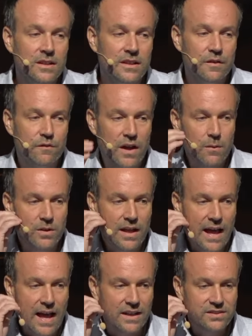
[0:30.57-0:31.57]
if I were to
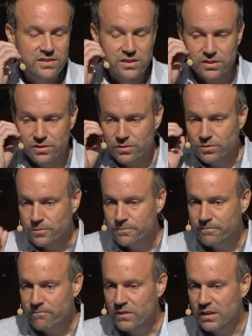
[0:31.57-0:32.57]
ask you
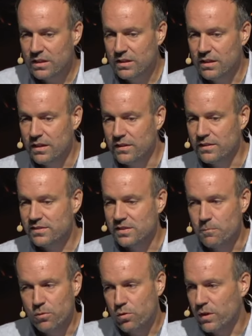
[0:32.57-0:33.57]
this
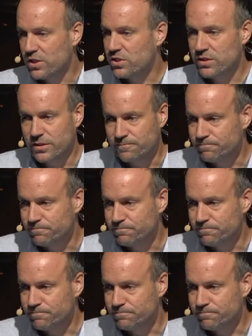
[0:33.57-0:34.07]
simple question.